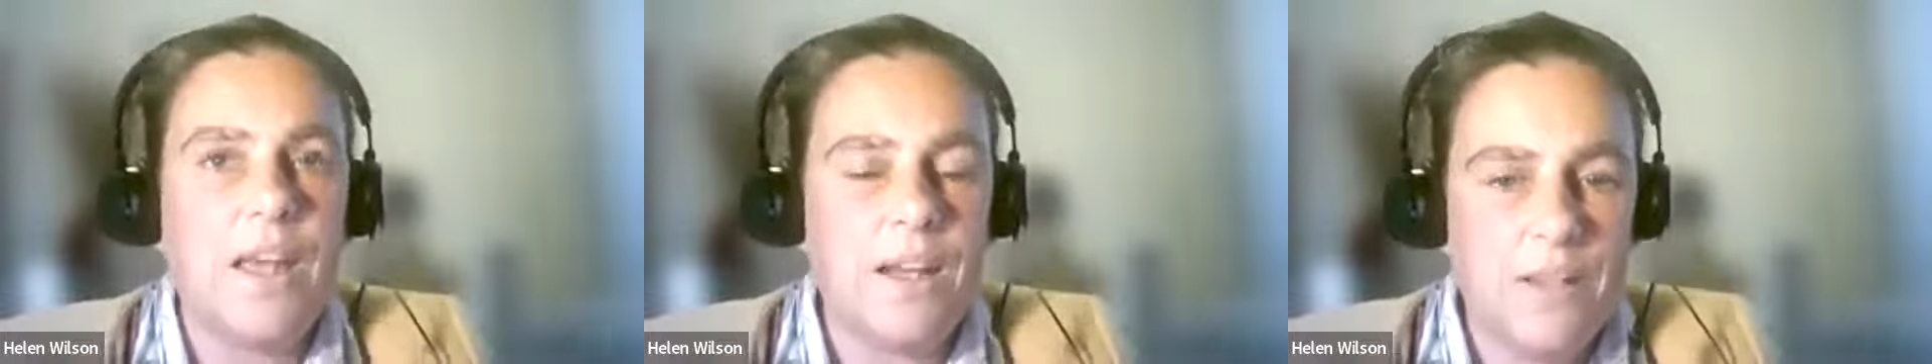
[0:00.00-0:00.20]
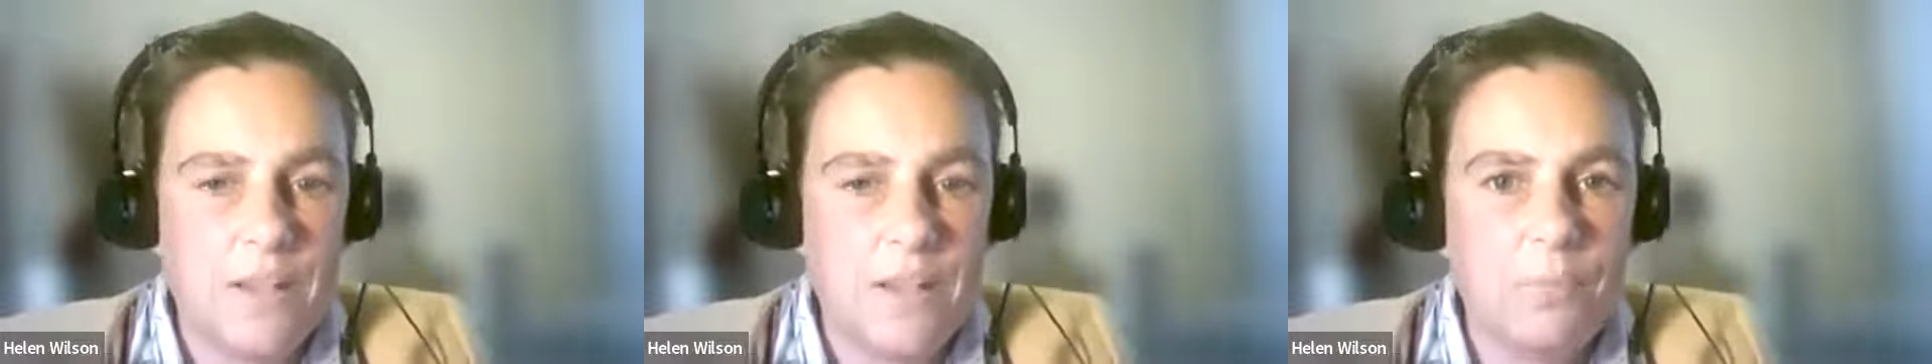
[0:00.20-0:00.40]

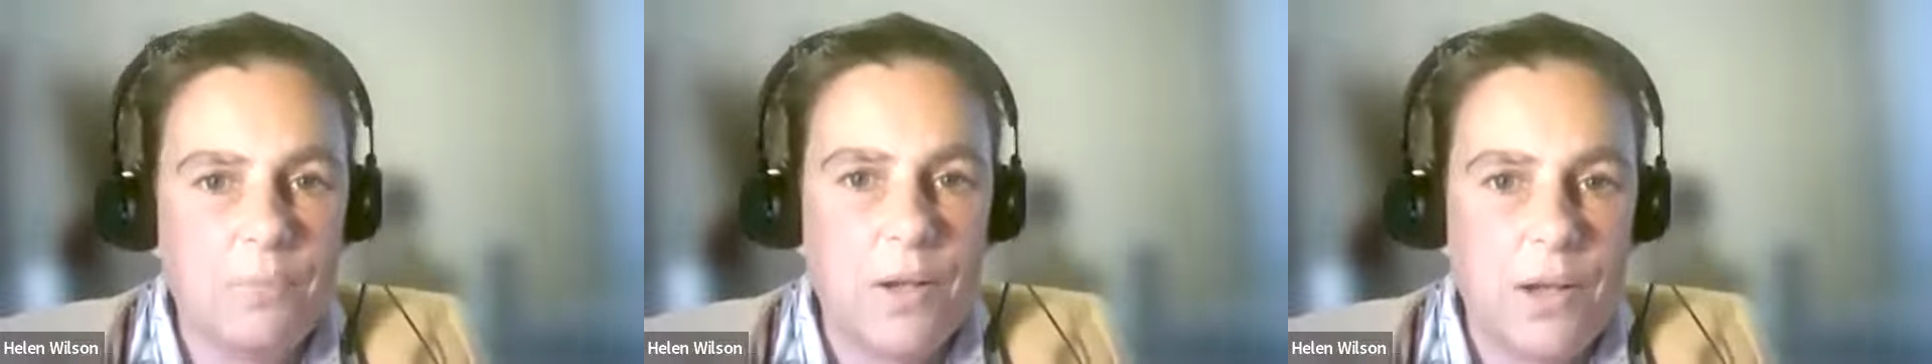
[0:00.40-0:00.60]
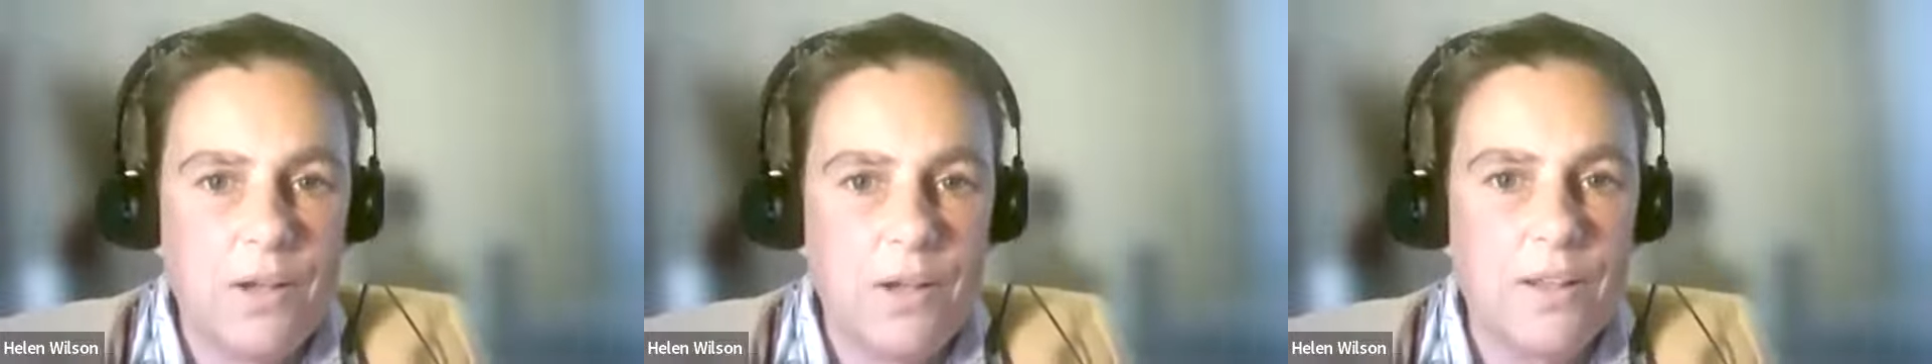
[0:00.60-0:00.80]
any
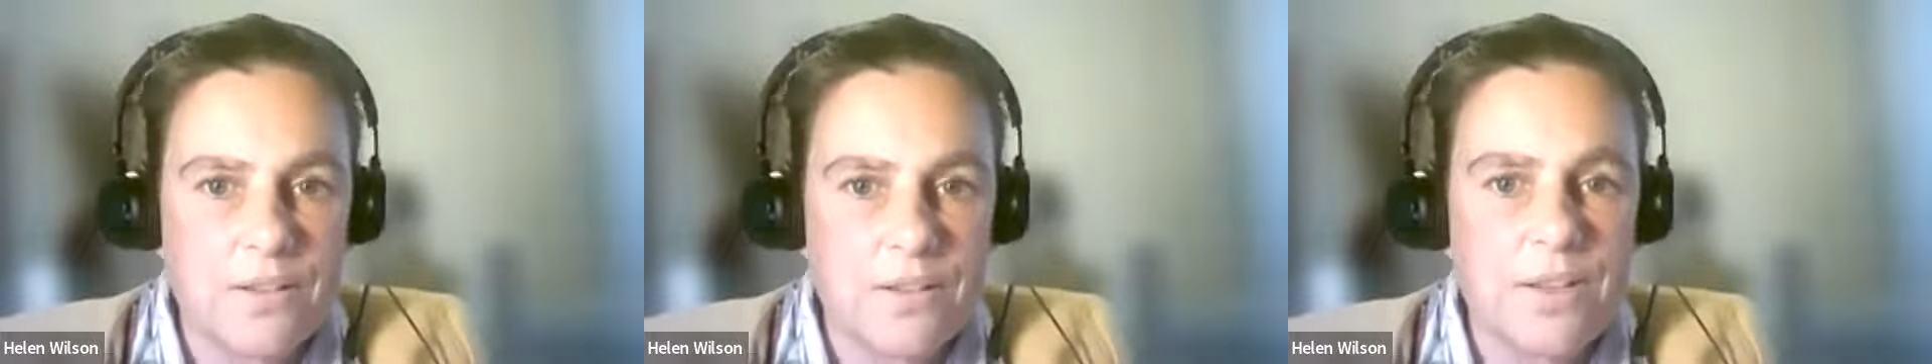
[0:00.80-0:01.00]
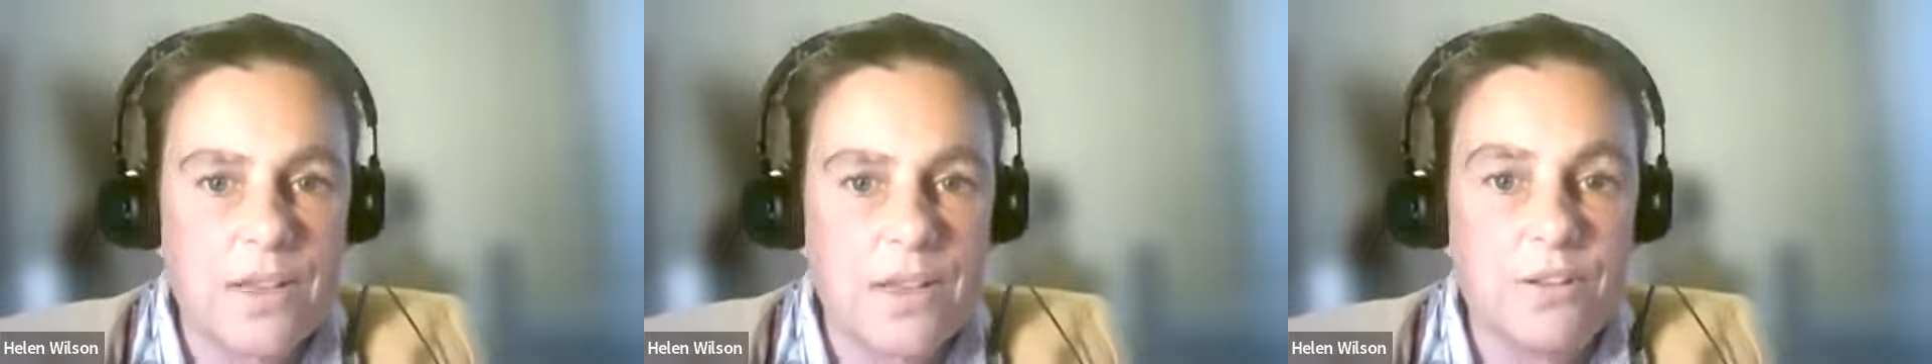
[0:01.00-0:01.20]

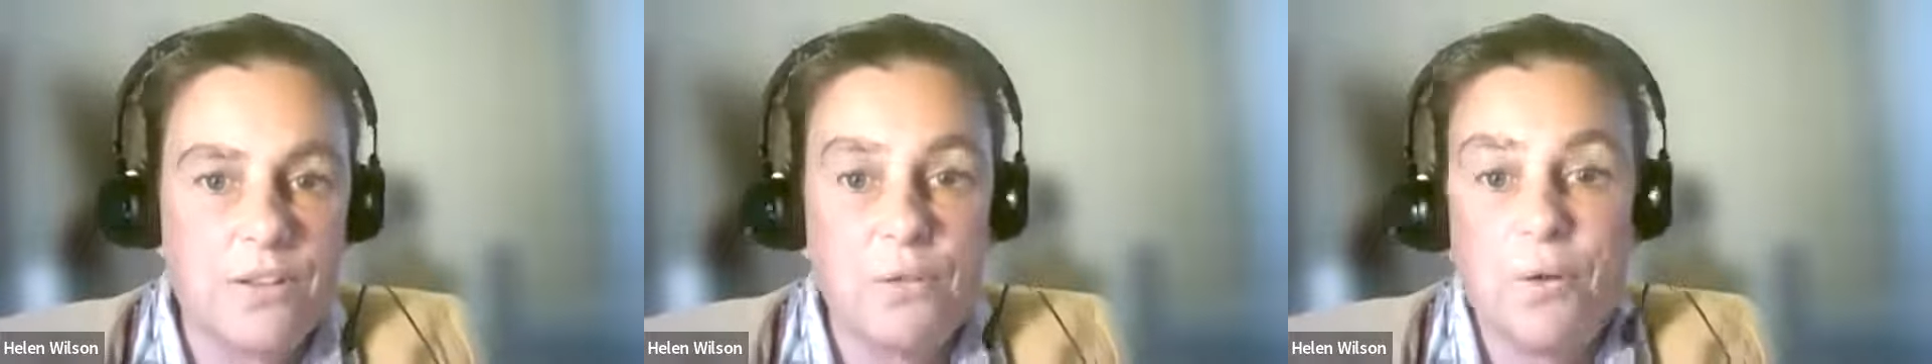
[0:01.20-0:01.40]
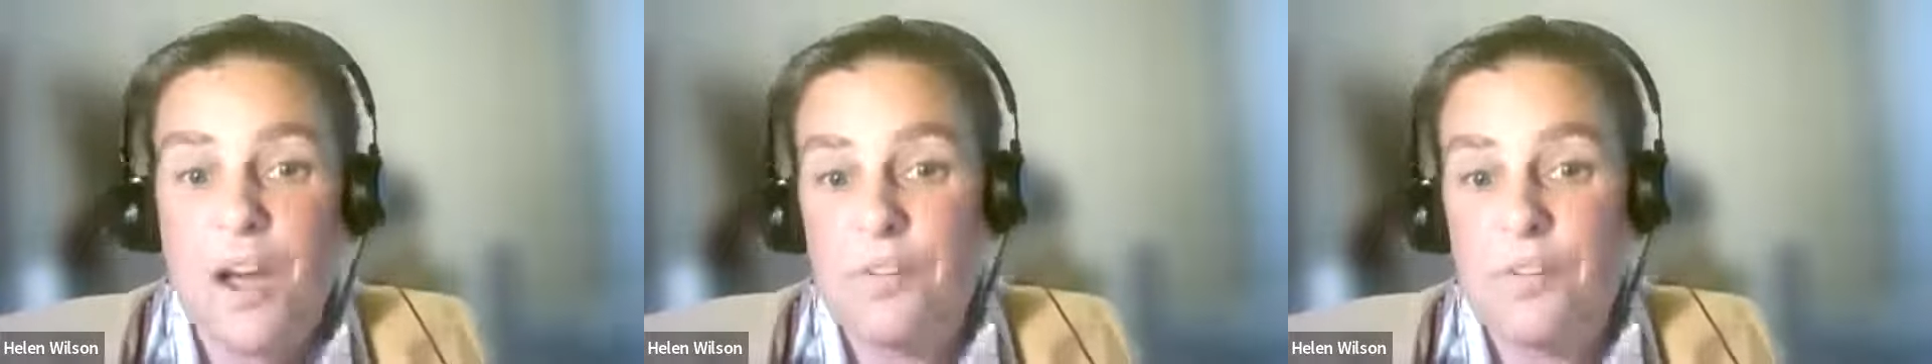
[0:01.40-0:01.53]
compliance thing, you